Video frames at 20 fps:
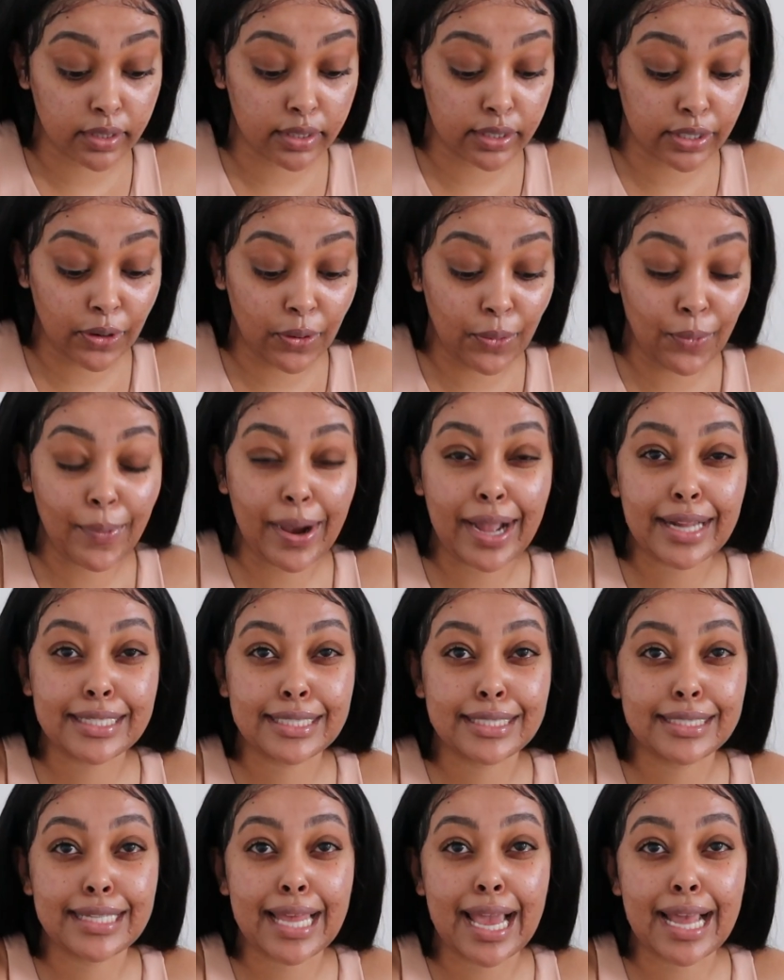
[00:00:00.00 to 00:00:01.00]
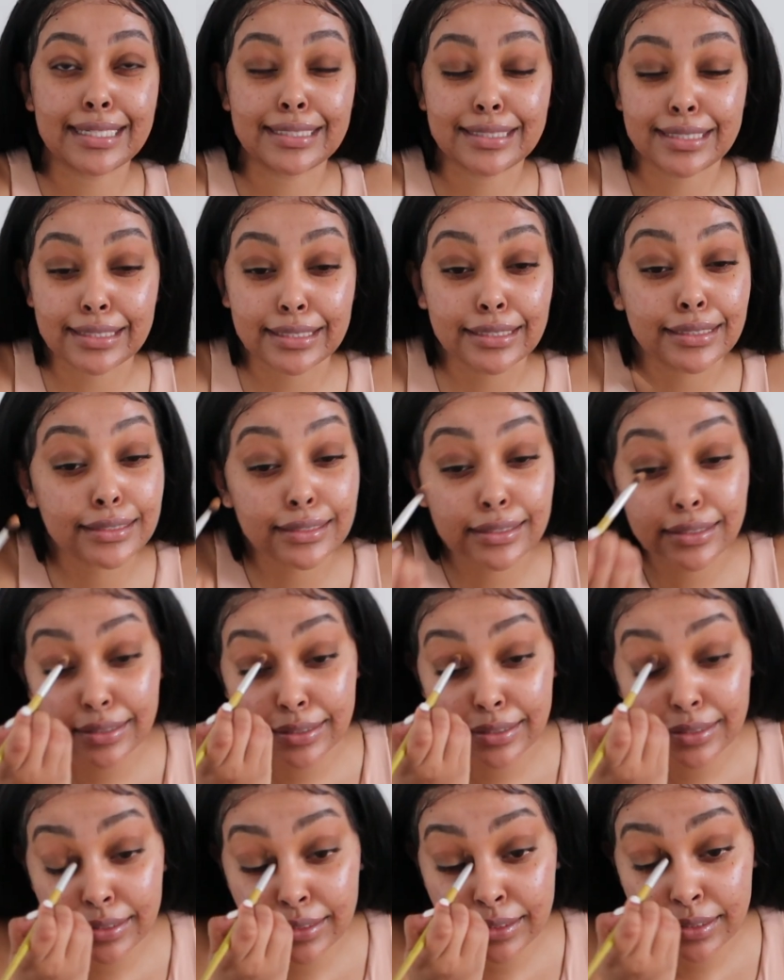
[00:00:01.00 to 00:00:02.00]
don't watch that.
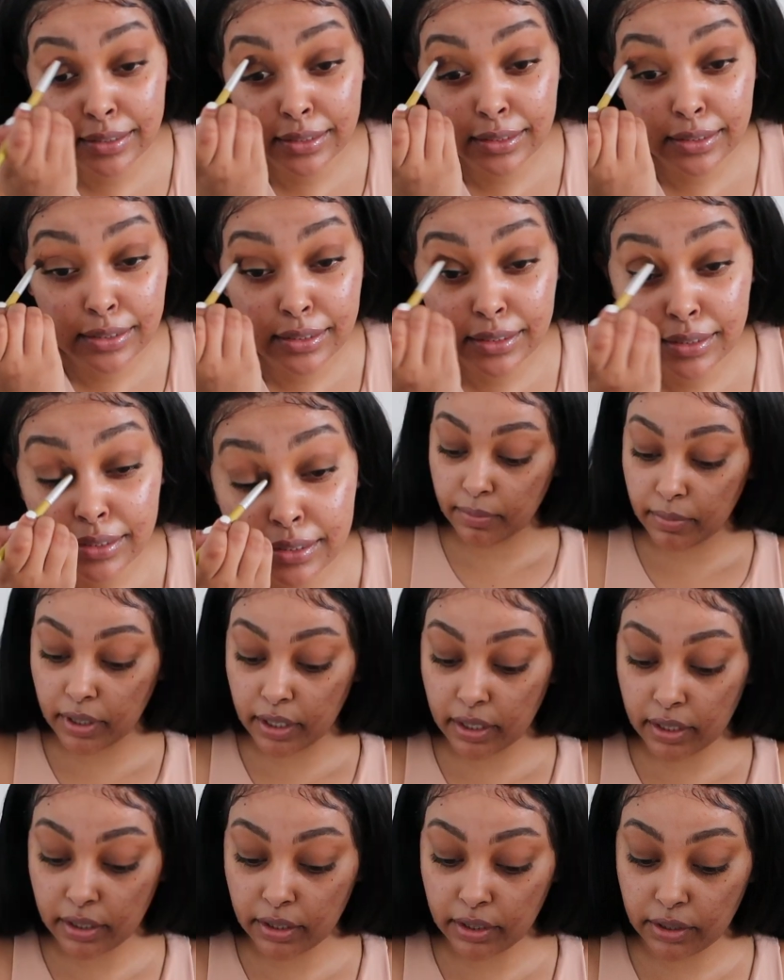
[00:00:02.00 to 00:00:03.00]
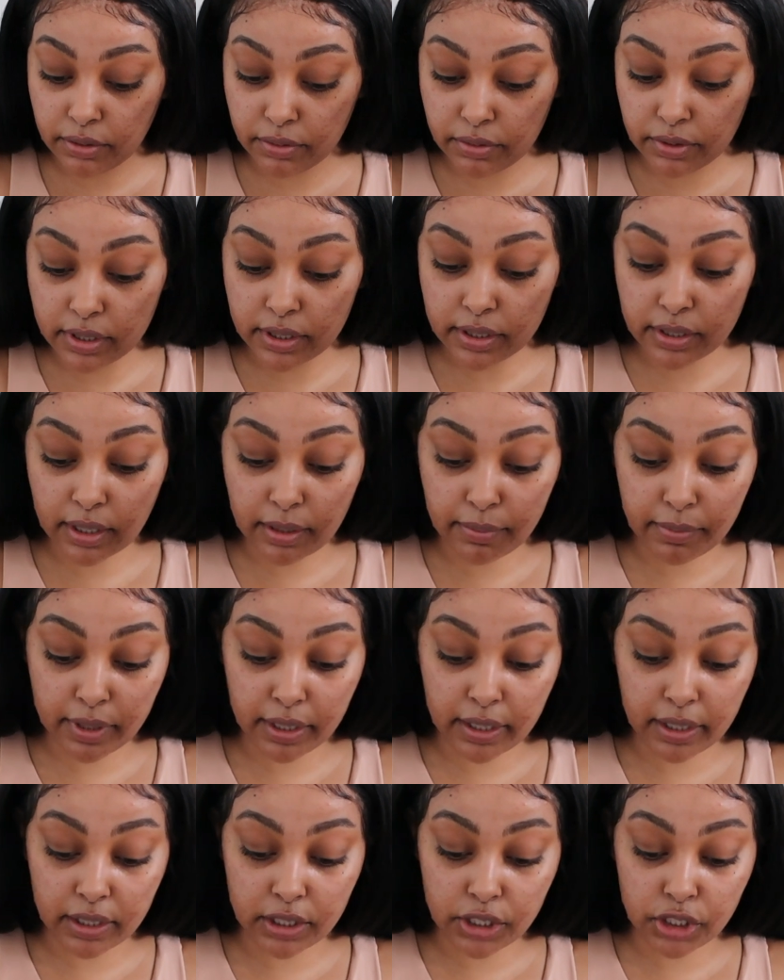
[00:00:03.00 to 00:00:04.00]
We're gonna use some
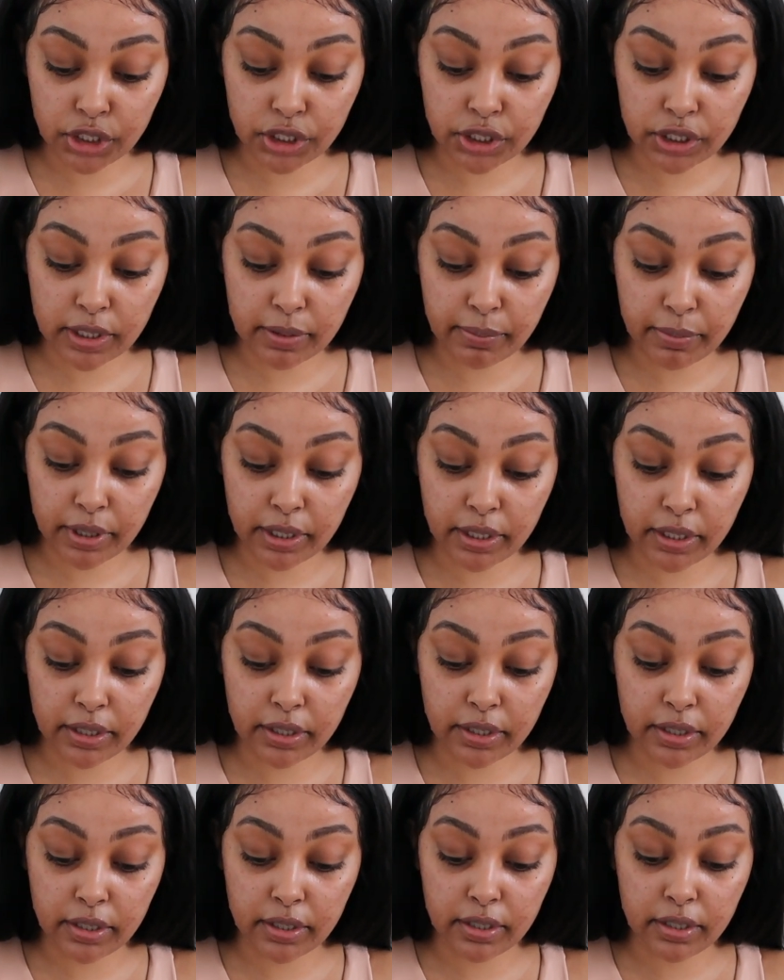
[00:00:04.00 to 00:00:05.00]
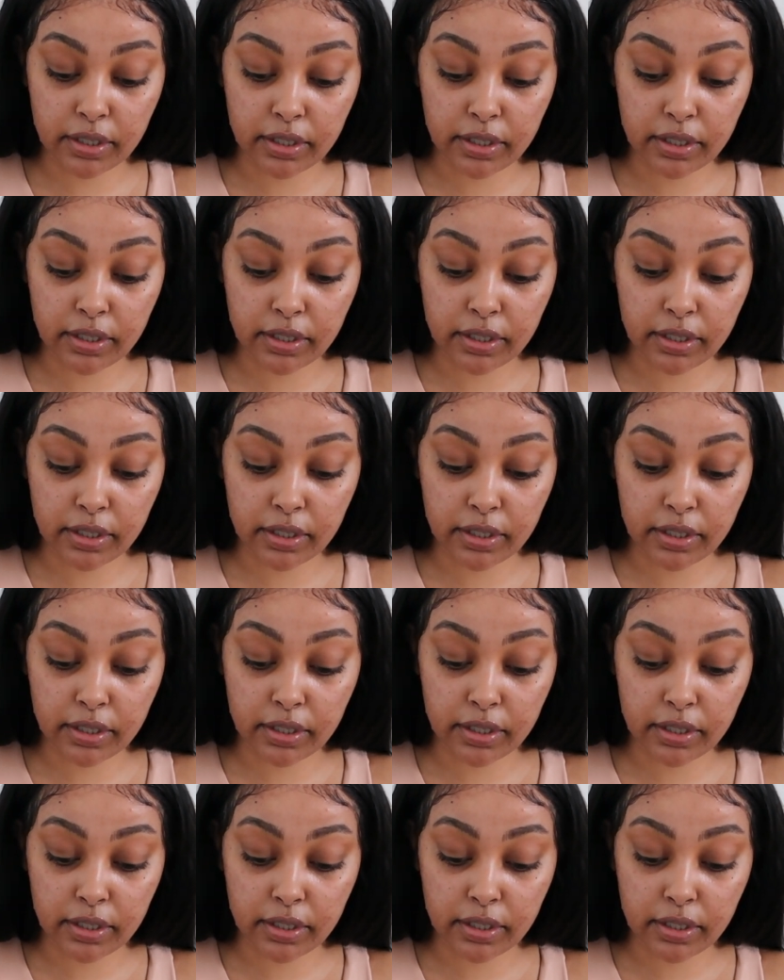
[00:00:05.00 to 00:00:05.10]
like shimmer